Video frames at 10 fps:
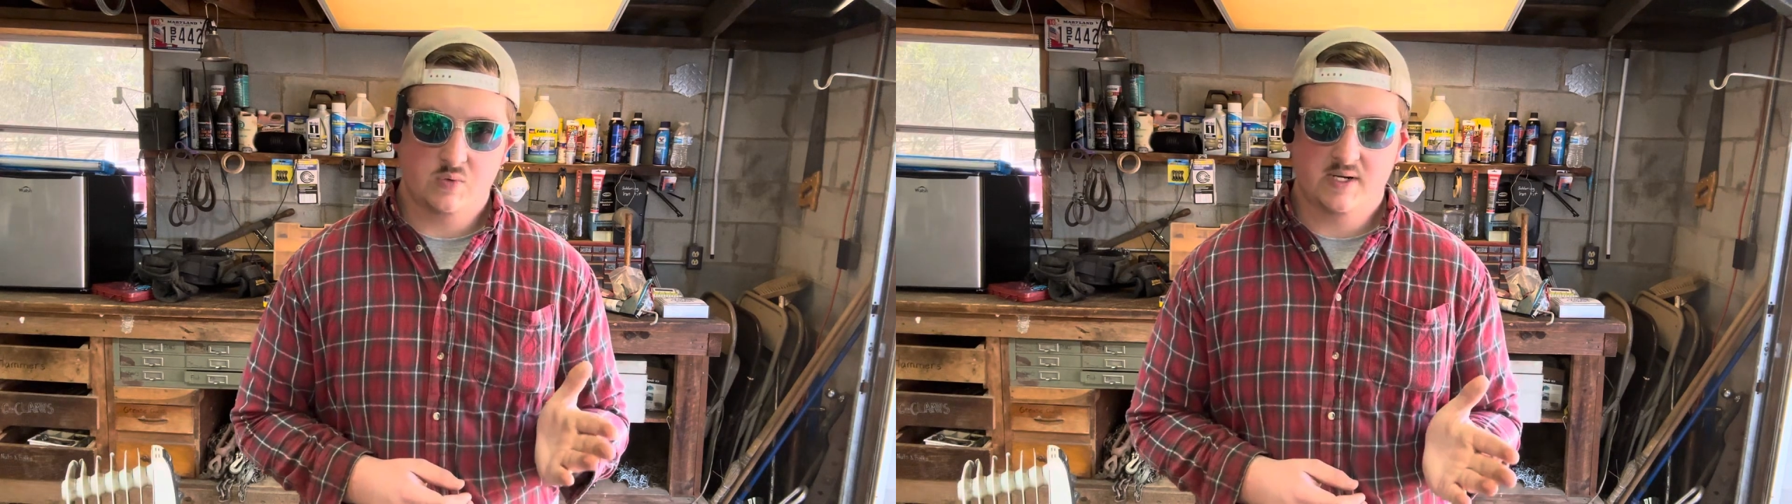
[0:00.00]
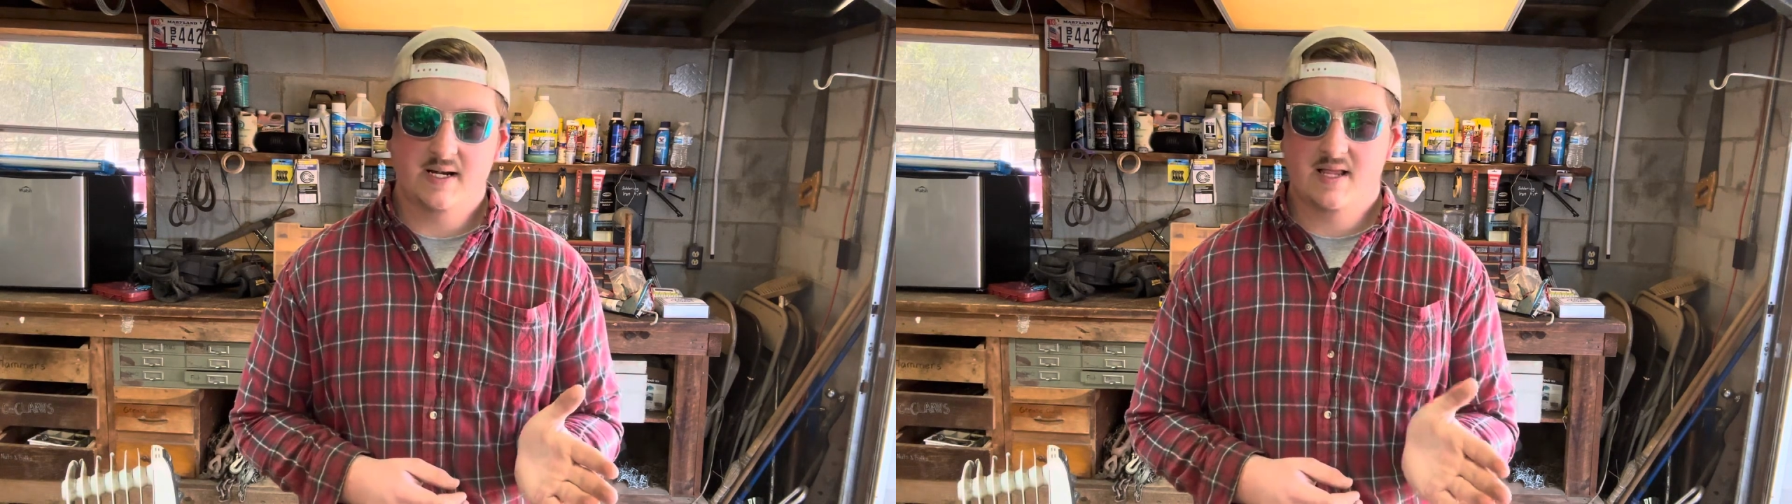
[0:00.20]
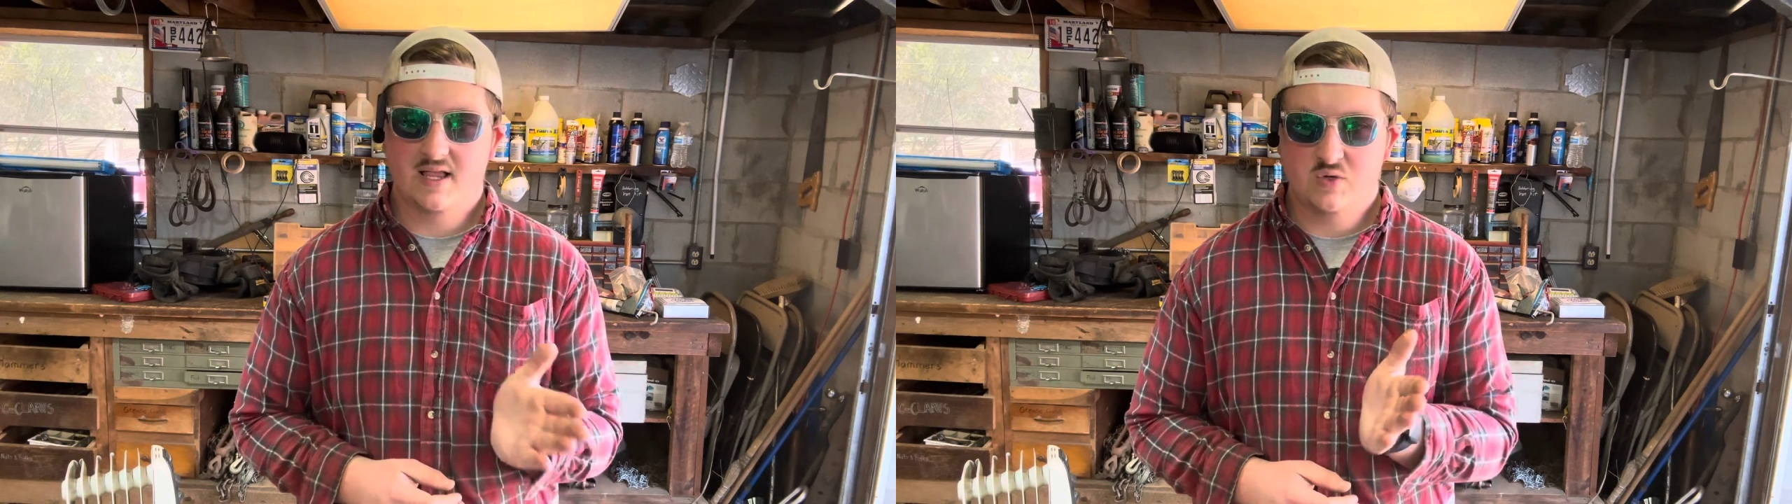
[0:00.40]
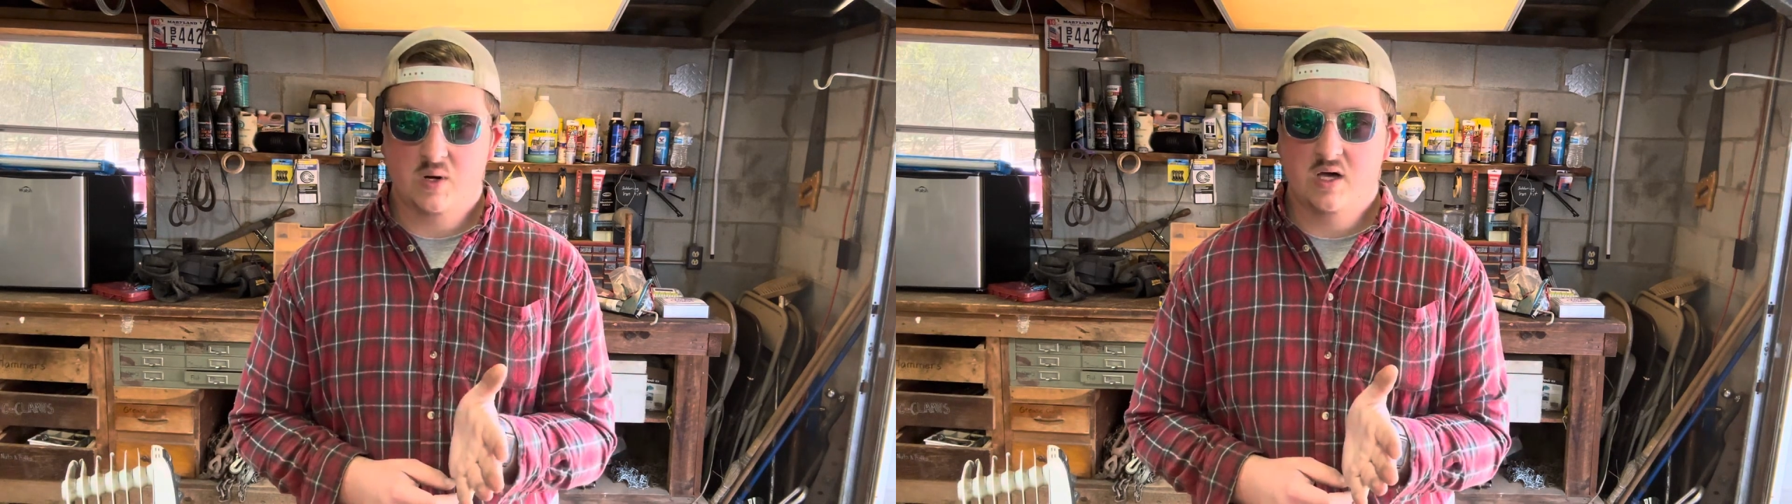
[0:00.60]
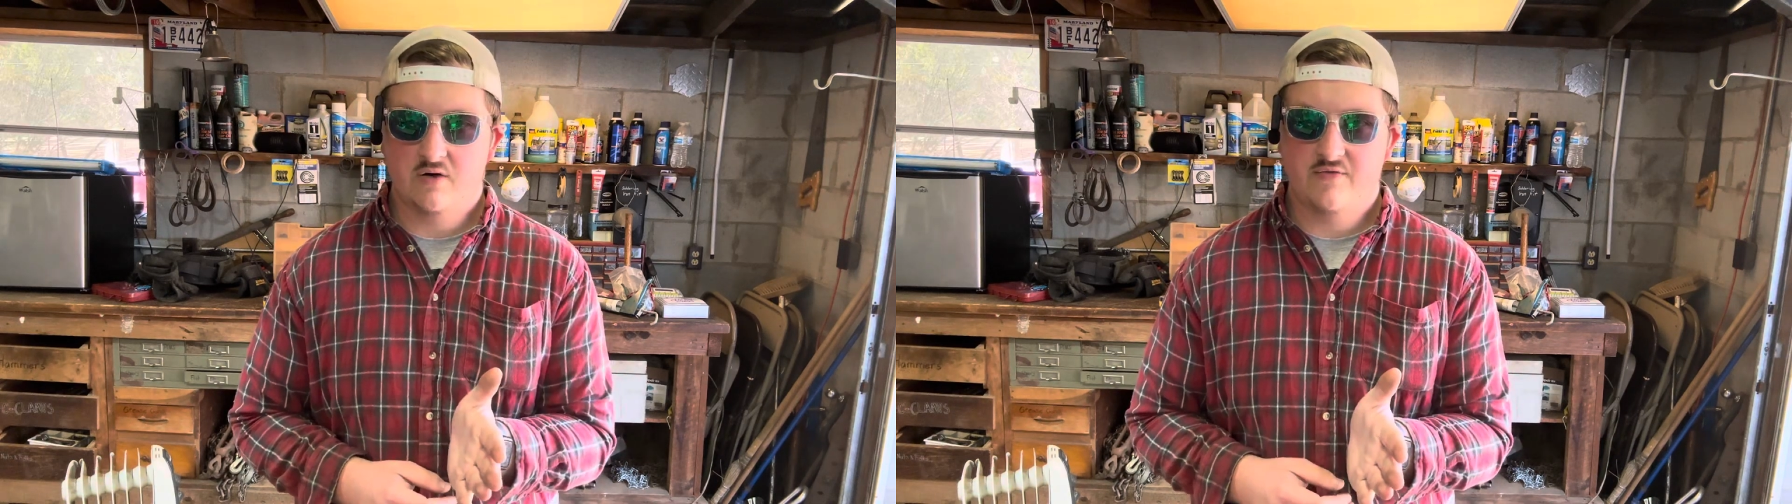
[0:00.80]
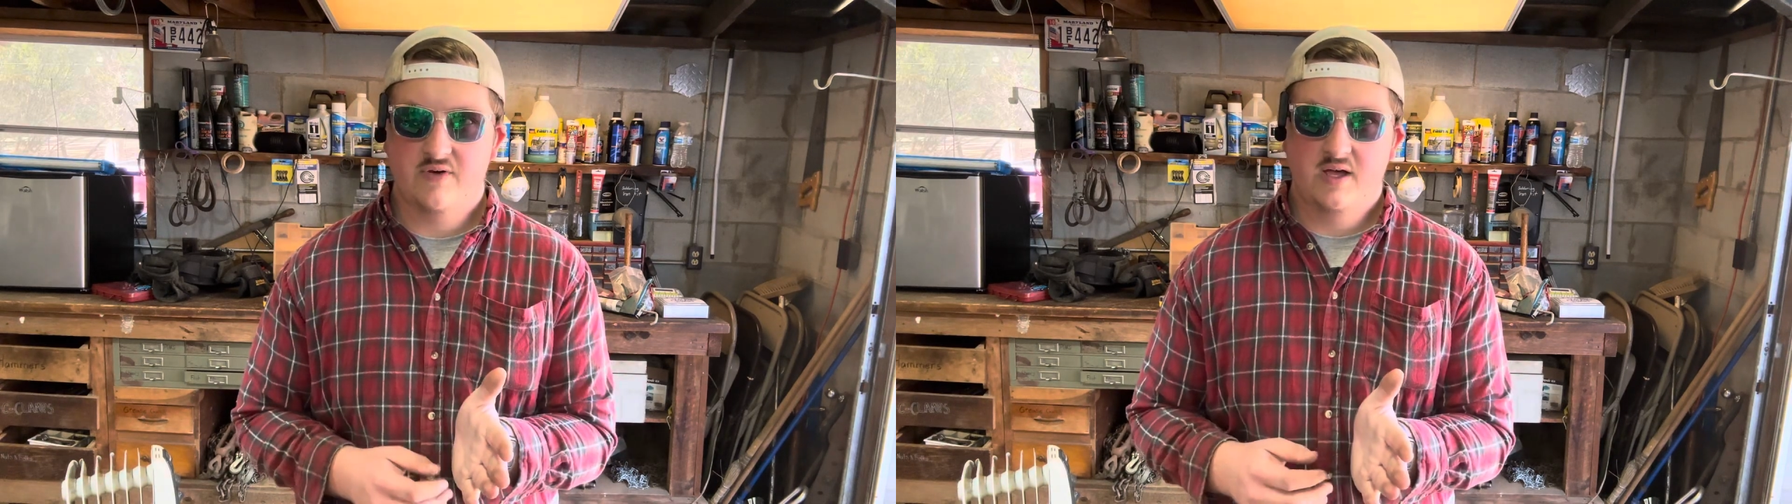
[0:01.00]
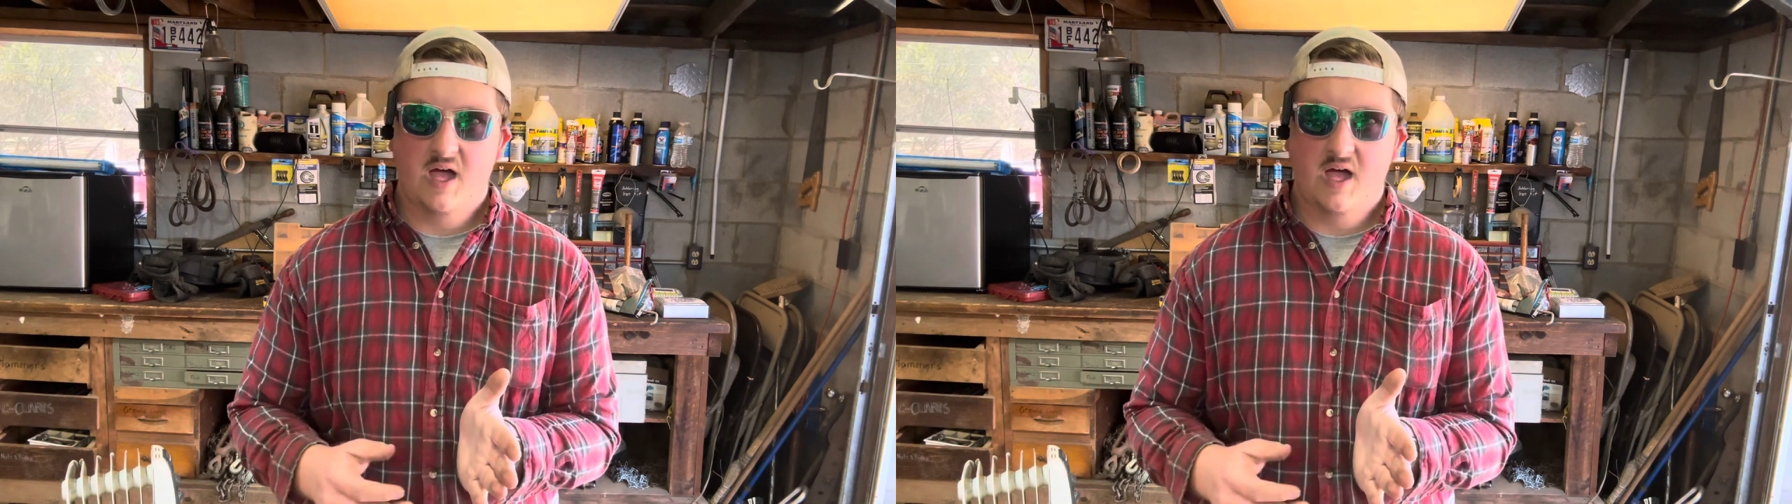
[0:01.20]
We got in at 12.